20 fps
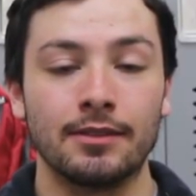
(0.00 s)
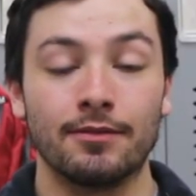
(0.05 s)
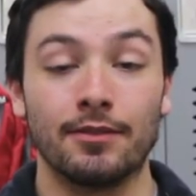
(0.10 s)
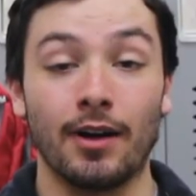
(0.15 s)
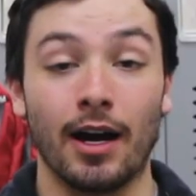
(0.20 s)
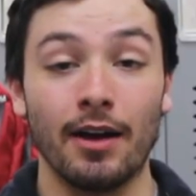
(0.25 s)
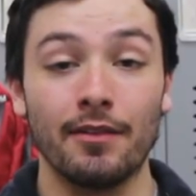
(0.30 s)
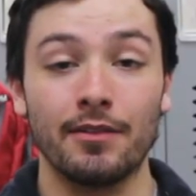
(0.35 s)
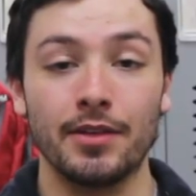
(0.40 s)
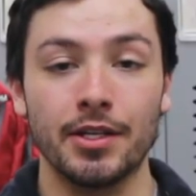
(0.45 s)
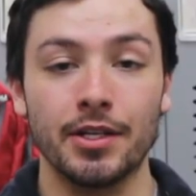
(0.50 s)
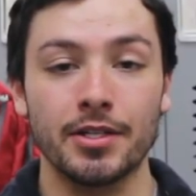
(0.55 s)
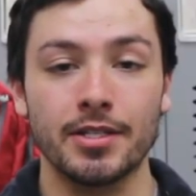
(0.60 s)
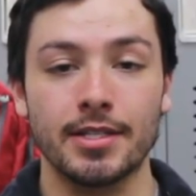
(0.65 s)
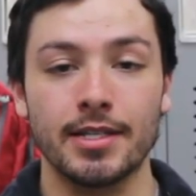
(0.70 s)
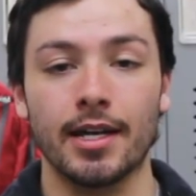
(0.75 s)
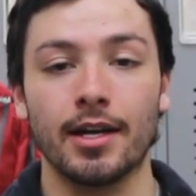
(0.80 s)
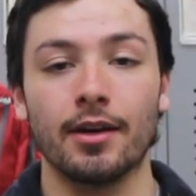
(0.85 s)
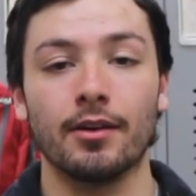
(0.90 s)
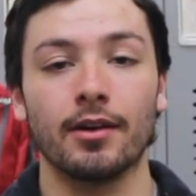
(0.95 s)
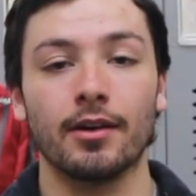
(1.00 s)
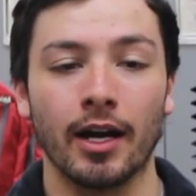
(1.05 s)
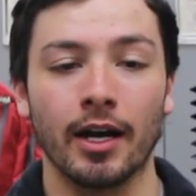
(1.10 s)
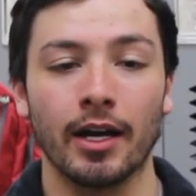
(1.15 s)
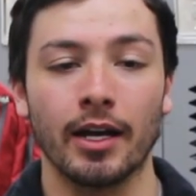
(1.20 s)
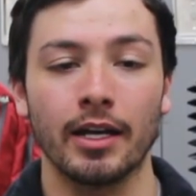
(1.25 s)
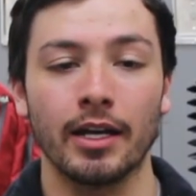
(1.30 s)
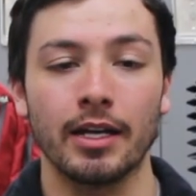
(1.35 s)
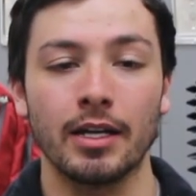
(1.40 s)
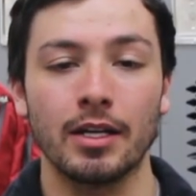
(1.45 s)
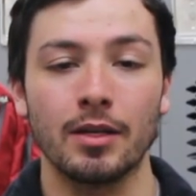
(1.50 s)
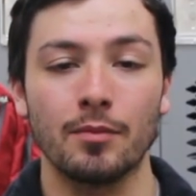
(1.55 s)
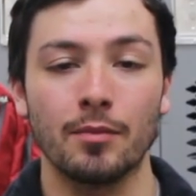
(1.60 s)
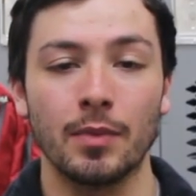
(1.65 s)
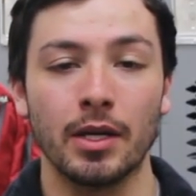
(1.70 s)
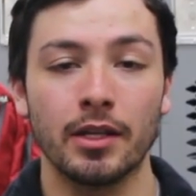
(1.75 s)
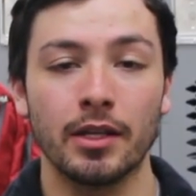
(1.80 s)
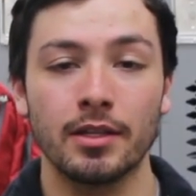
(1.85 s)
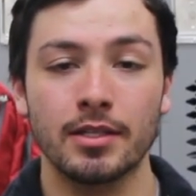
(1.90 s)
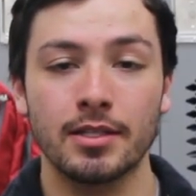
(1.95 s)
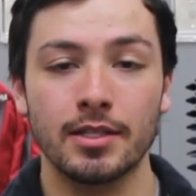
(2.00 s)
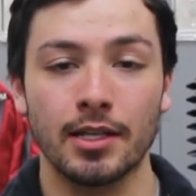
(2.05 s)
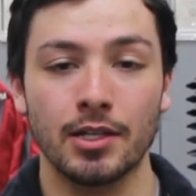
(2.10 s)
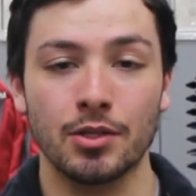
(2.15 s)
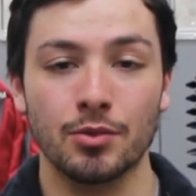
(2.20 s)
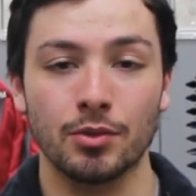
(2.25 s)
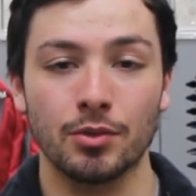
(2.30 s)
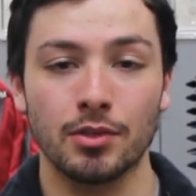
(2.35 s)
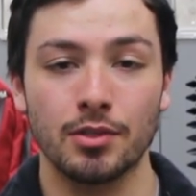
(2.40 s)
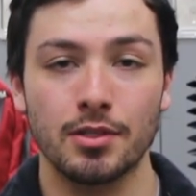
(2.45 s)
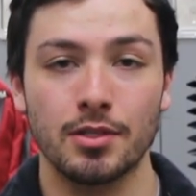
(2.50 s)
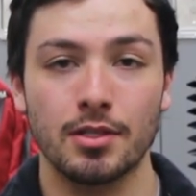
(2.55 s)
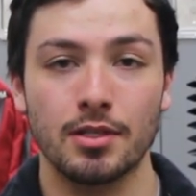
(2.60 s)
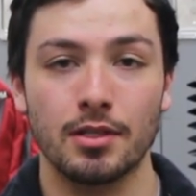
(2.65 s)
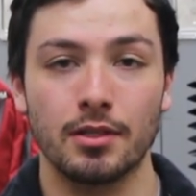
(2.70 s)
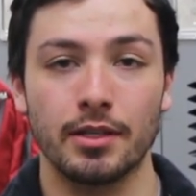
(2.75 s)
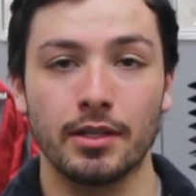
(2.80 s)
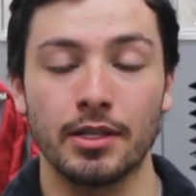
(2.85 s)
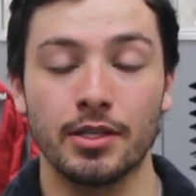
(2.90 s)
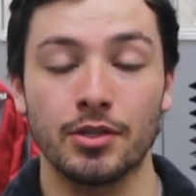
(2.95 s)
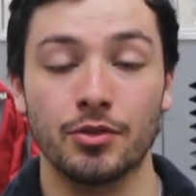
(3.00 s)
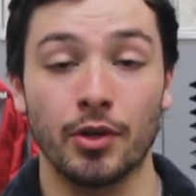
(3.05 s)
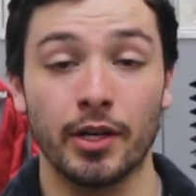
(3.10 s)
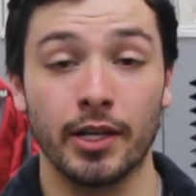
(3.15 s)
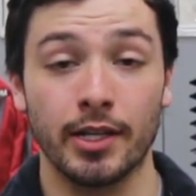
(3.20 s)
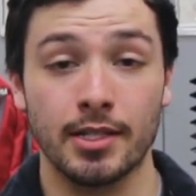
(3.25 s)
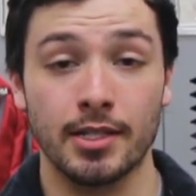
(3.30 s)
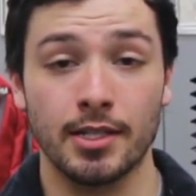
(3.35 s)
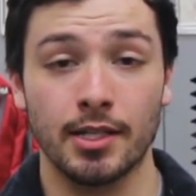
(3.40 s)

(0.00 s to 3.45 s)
5 years now. I make the schedules, the training